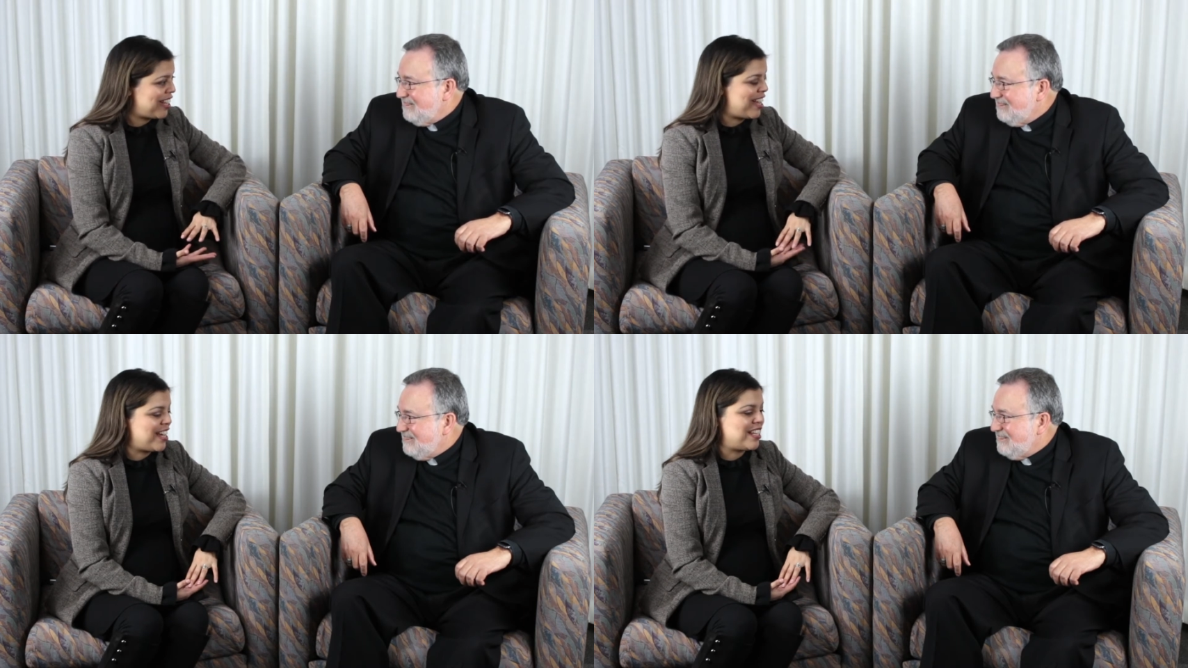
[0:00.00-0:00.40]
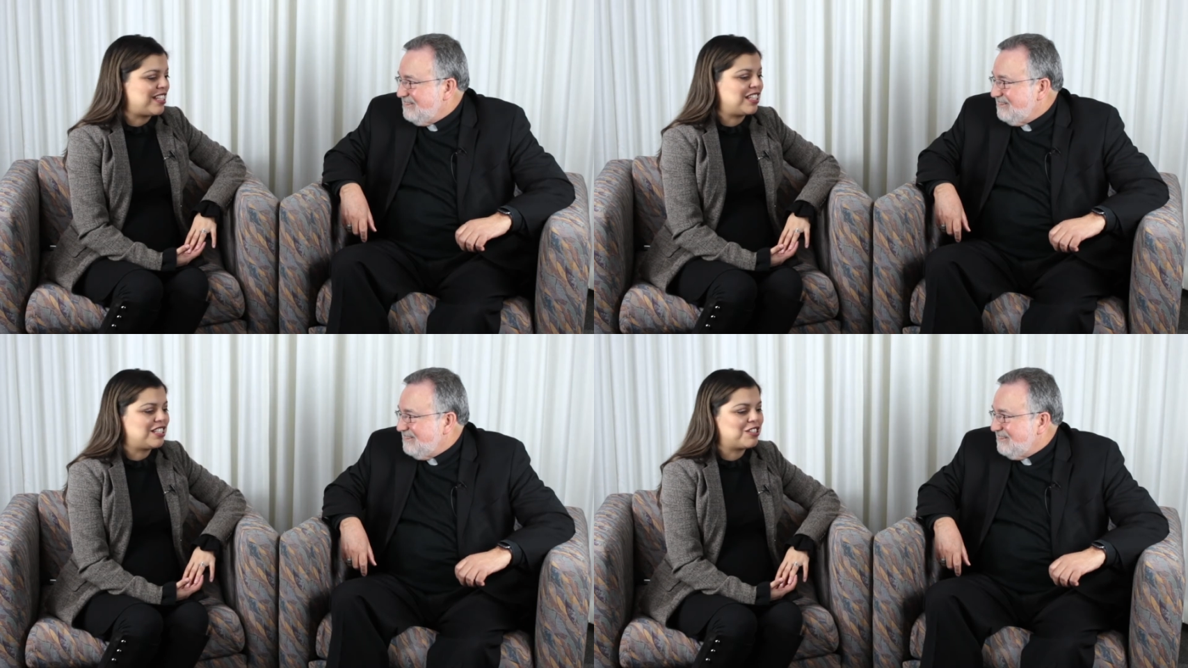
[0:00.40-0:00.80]

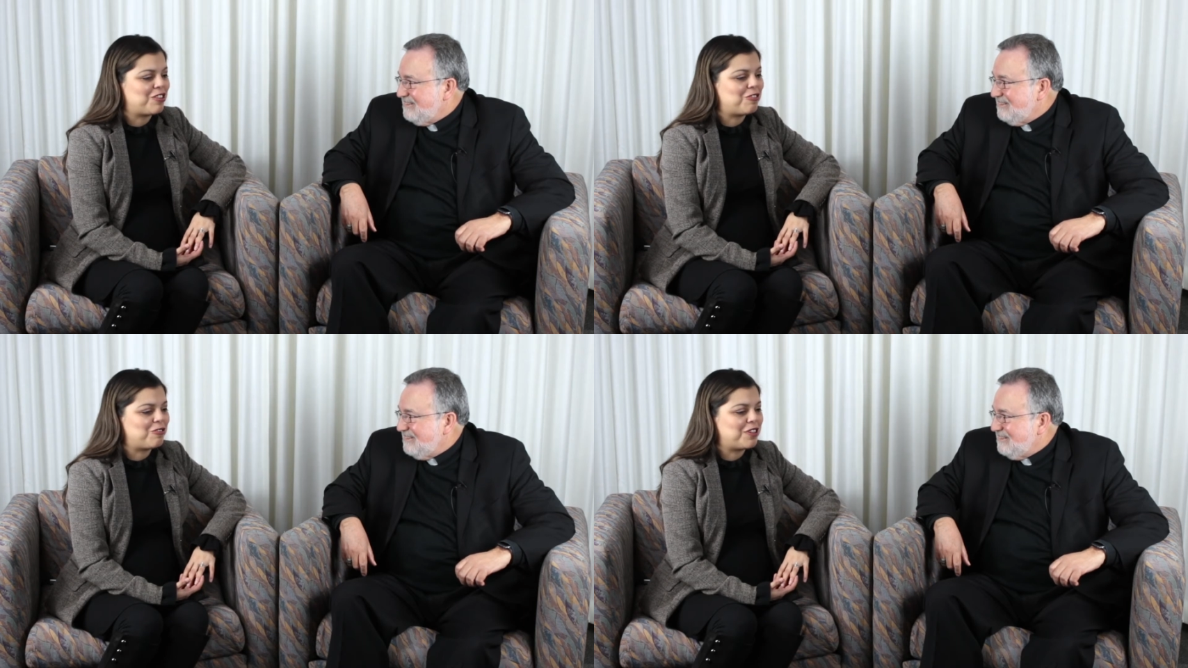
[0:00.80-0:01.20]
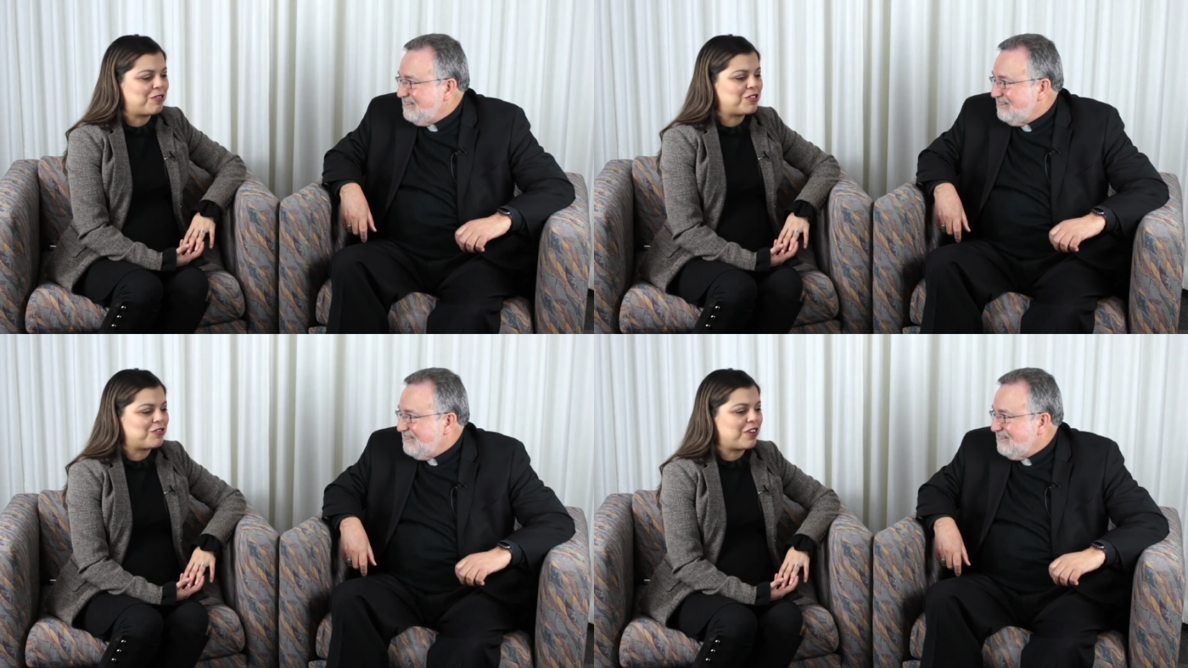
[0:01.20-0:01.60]
Speaker 1: and so
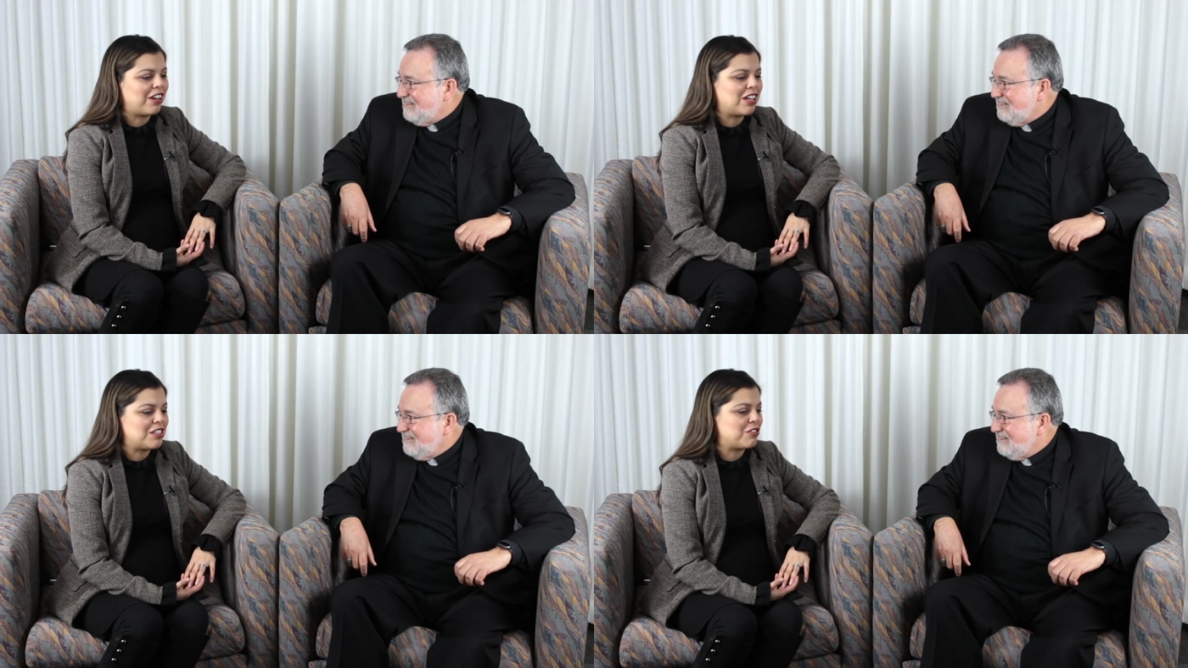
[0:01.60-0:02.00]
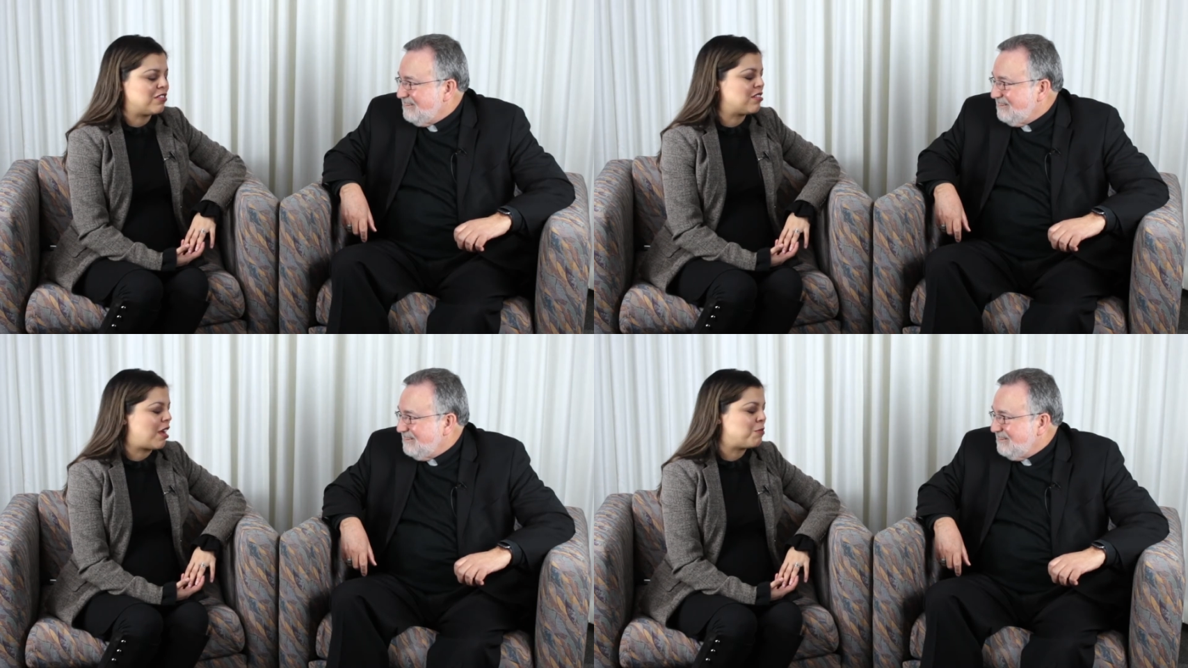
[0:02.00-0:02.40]
it was very
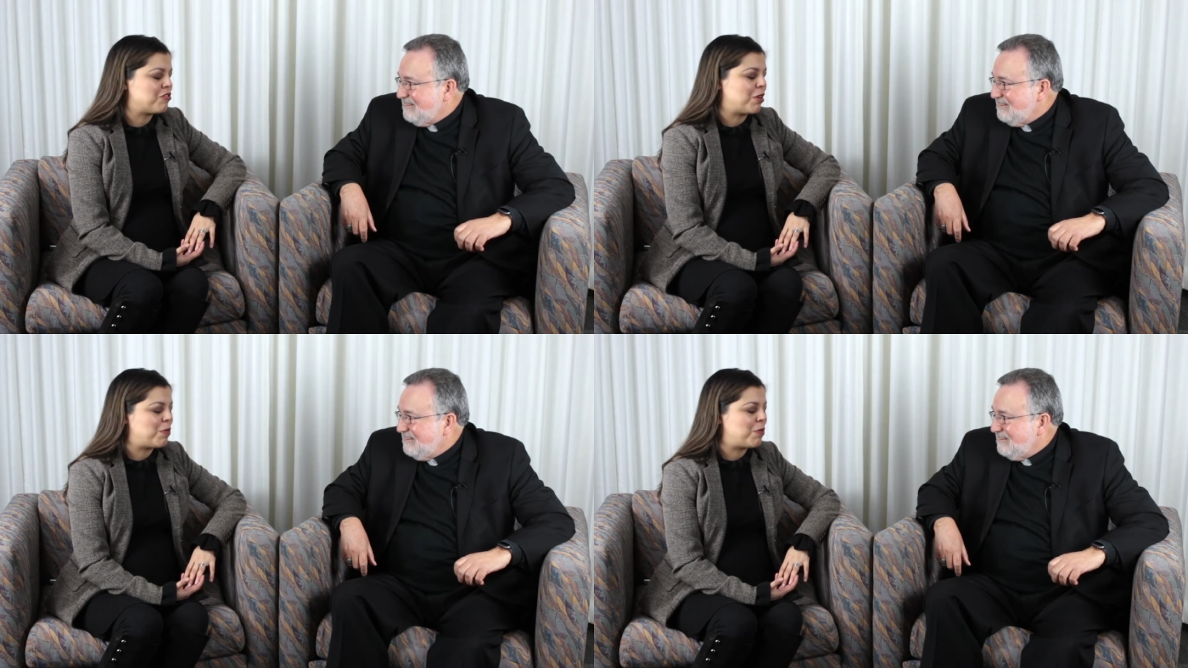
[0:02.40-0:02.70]
uncertain times for my